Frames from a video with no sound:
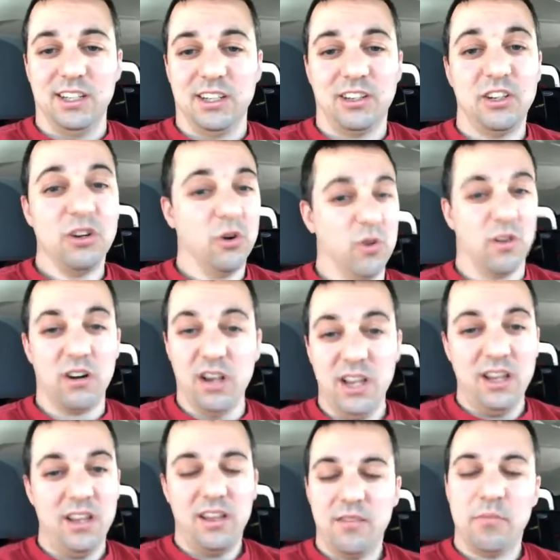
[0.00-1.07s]

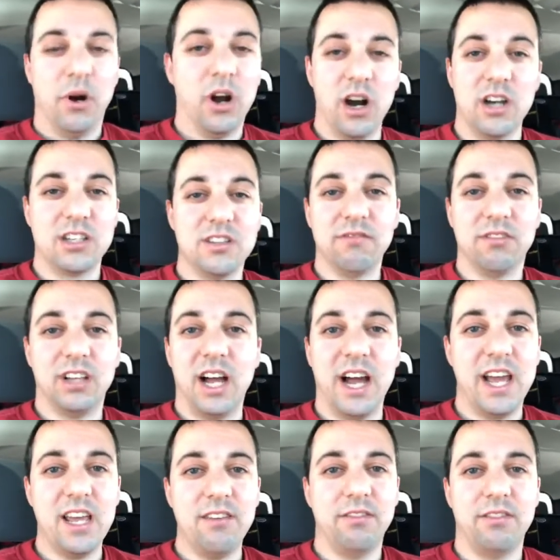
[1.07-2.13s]
gory parts of
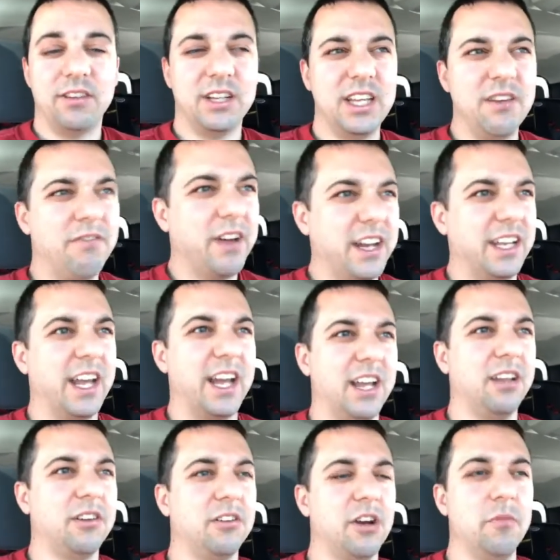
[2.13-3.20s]
life. In fact, I
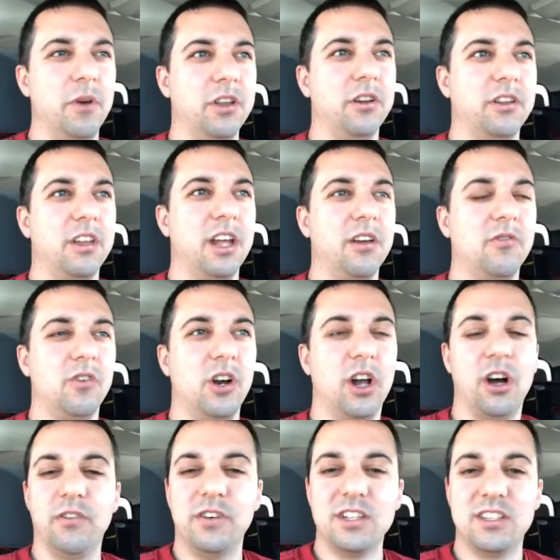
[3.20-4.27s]
had a grandmother that would
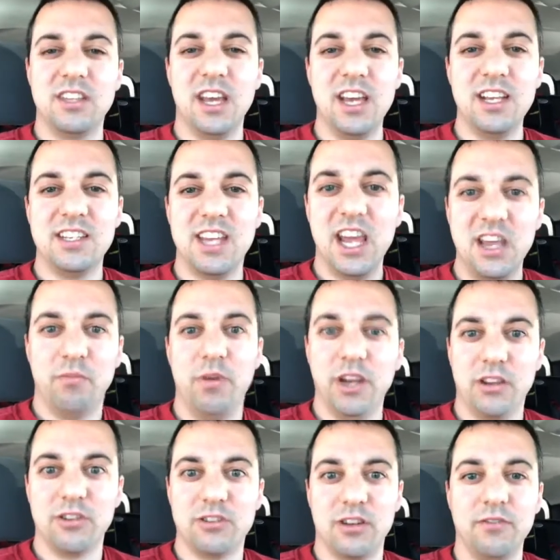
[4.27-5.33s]
often say, take
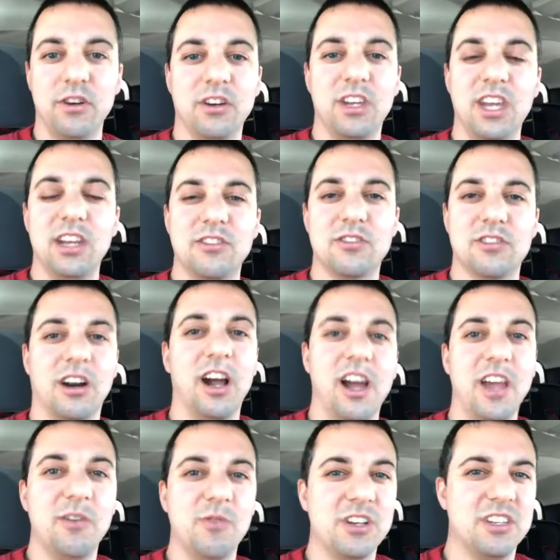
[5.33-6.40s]
pictures of your kids
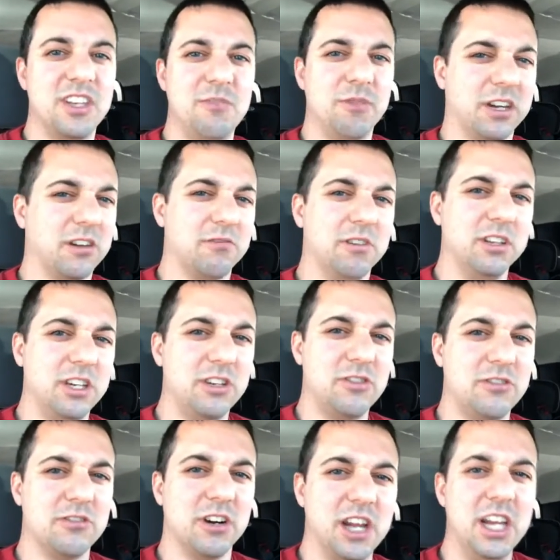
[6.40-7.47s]
crying, which seemed like a really
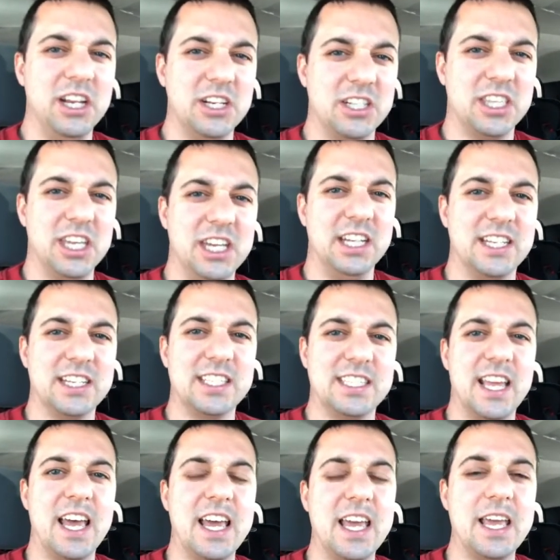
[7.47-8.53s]
strange thing to
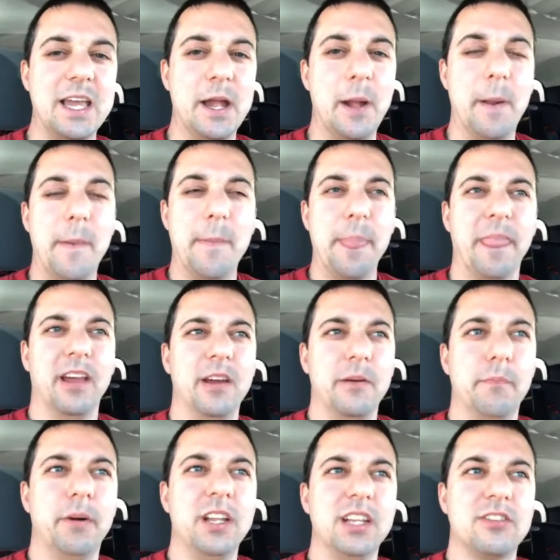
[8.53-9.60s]
say,
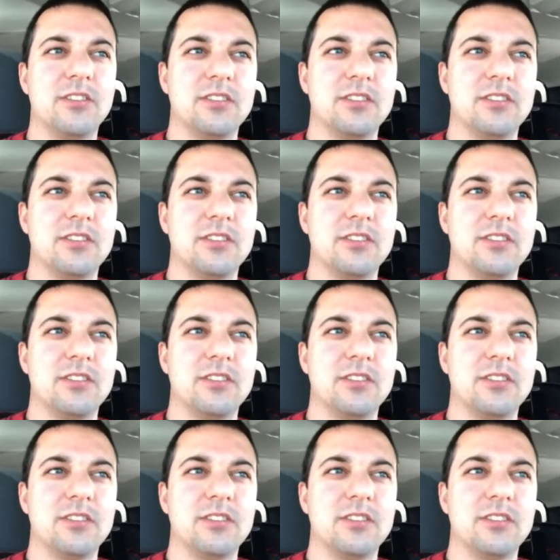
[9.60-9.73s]
but it's